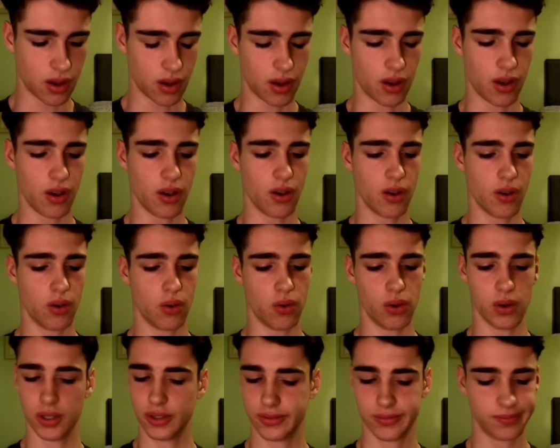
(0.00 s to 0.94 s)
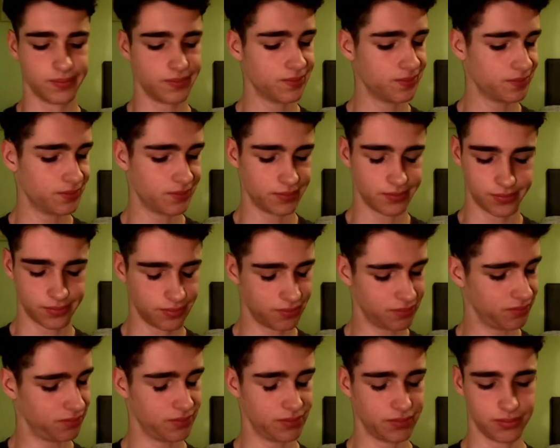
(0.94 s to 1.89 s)
Oh. Mm
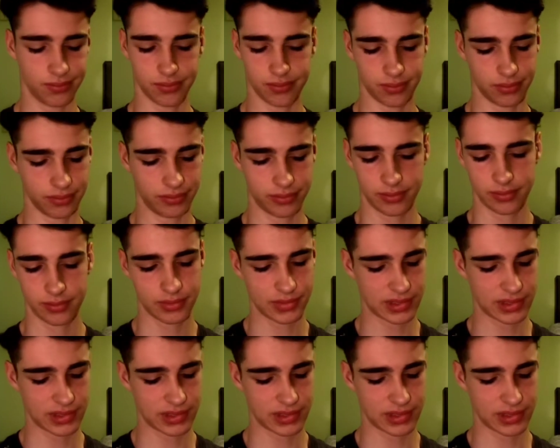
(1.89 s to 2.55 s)
-mm -mm.